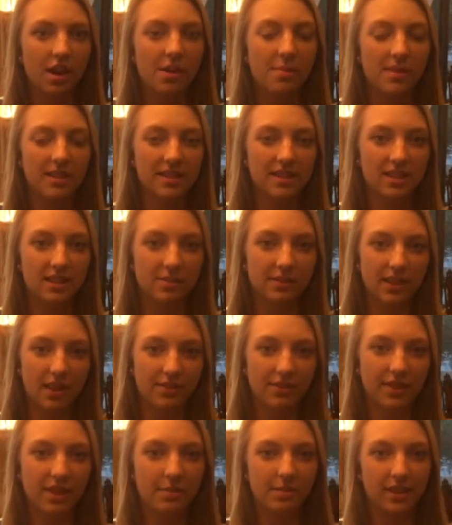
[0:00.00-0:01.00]
Um, it's
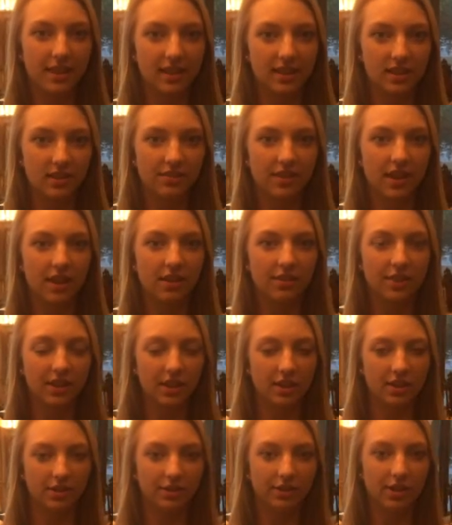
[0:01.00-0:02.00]
definitely the biggest event of the
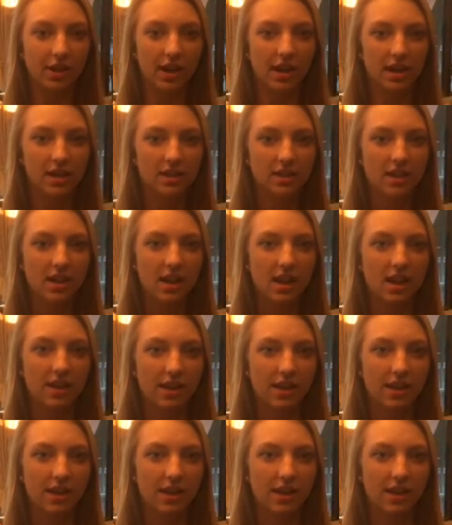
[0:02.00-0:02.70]
year for us.